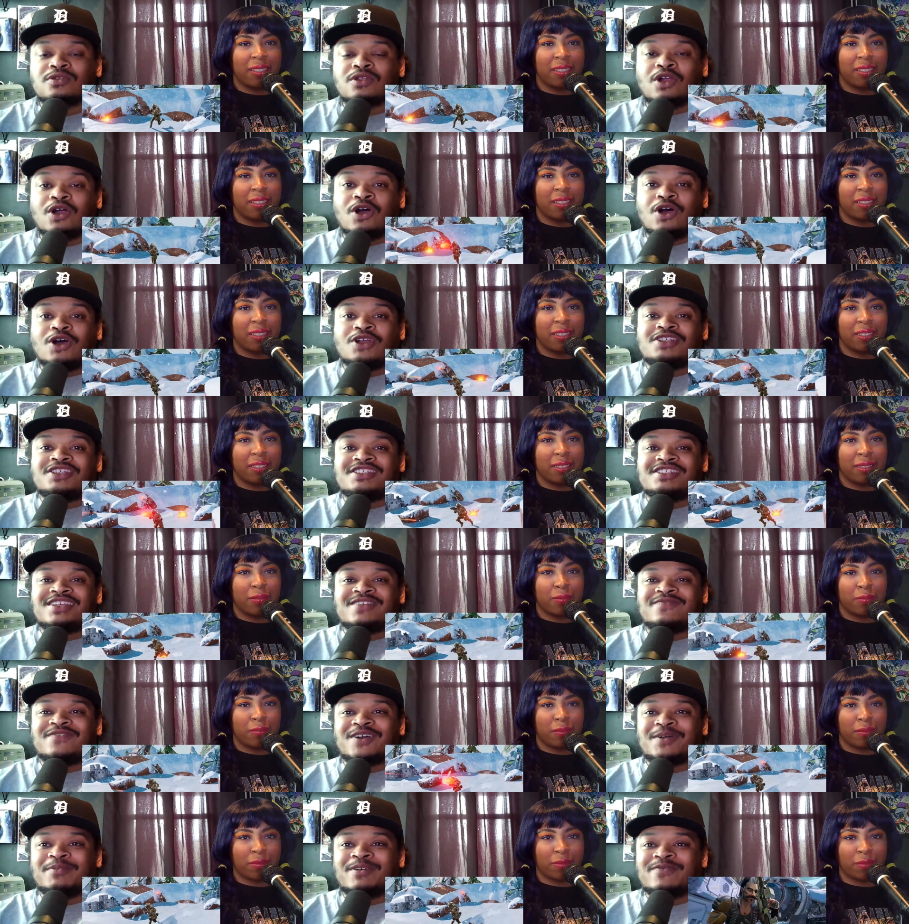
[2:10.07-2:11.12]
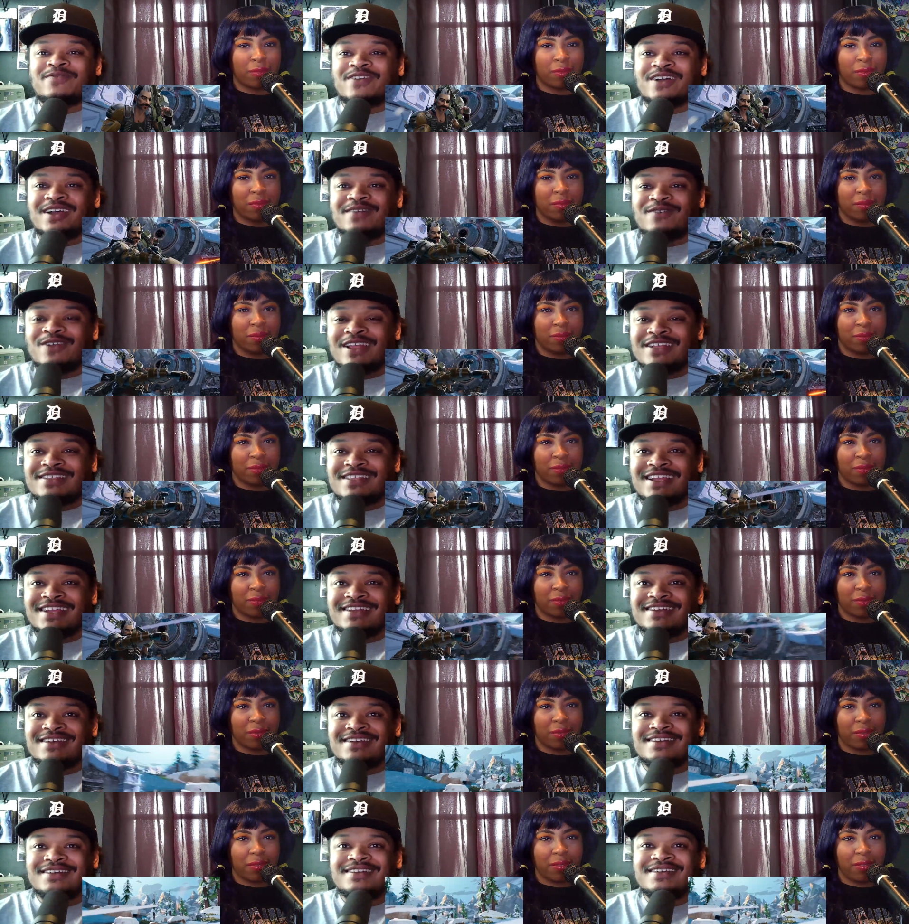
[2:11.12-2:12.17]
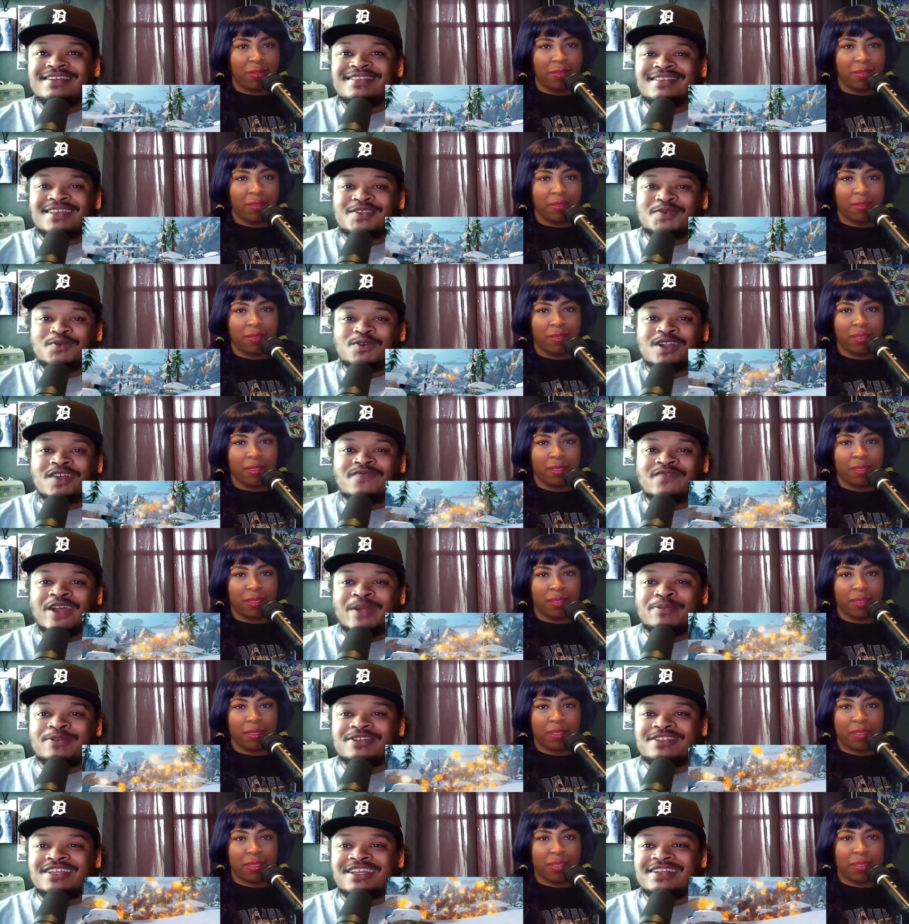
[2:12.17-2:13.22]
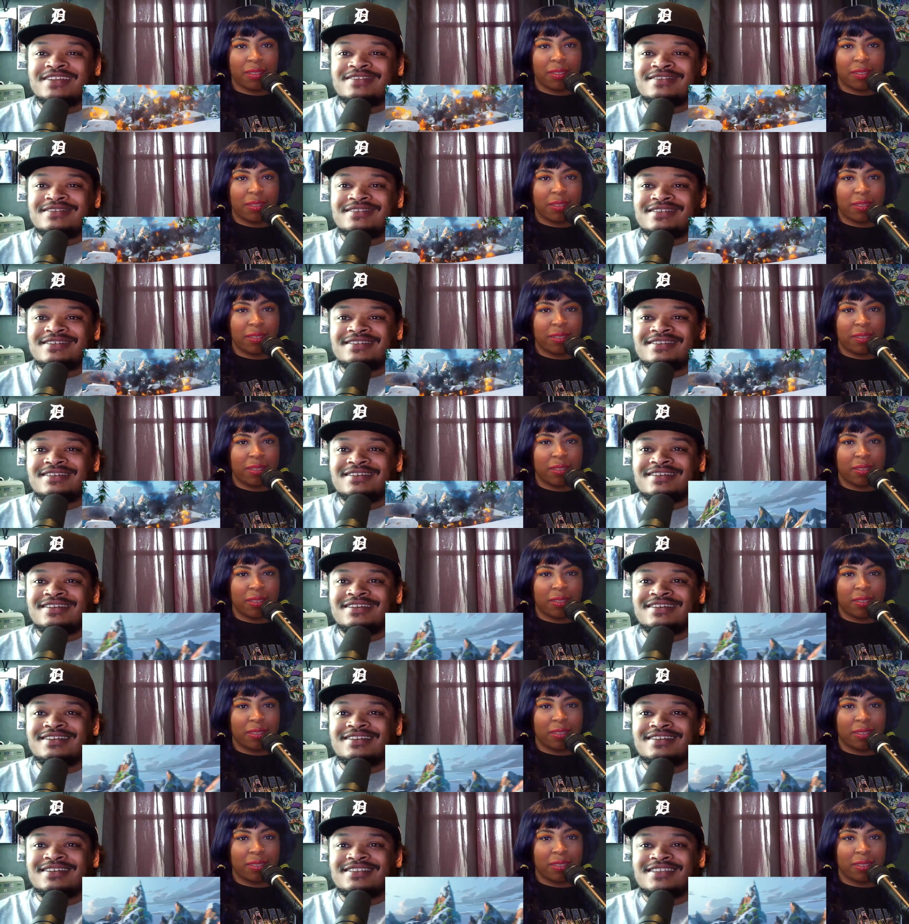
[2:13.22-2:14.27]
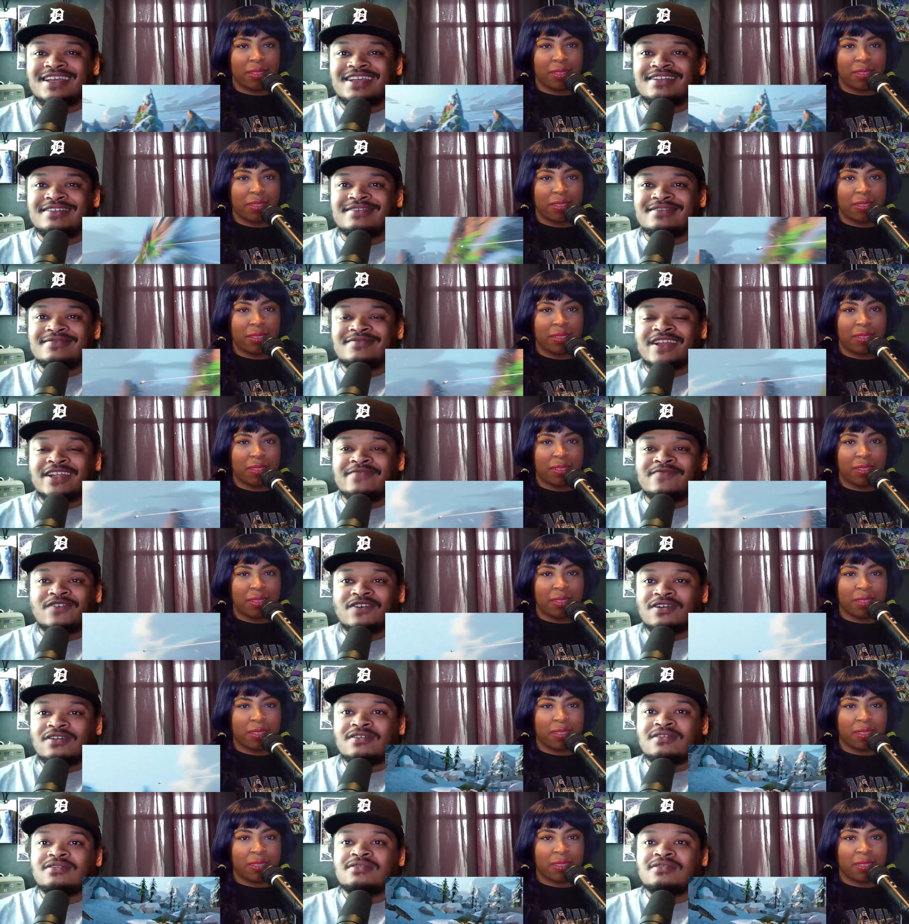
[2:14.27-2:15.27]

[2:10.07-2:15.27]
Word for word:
Speaker 1: Oh, she said 5x5. Oh, that's like a that's what a Viper said in the Titanfall.